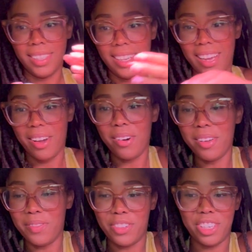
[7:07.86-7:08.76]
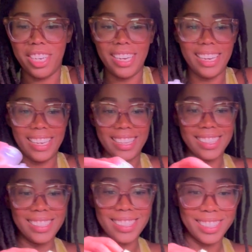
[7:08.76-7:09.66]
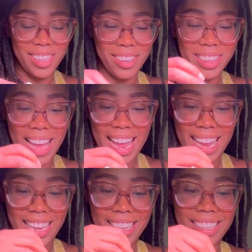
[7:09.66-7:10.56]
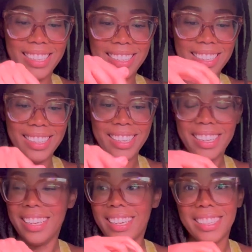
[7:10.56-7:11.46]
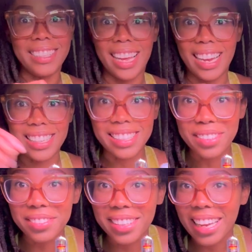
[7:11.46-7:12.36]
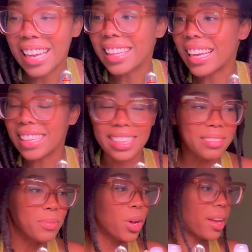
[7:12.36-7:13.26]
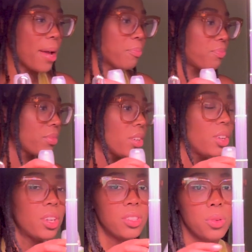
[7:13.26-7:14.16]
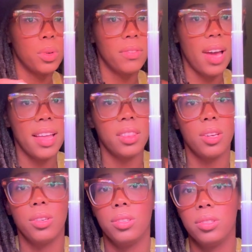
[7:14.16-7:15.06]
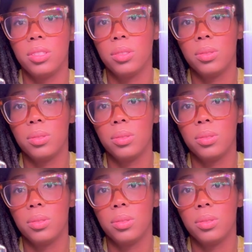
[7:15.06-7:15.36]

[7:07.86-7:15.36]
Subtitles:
OMG, this is so like scientific, I like it. Okay, so we've got those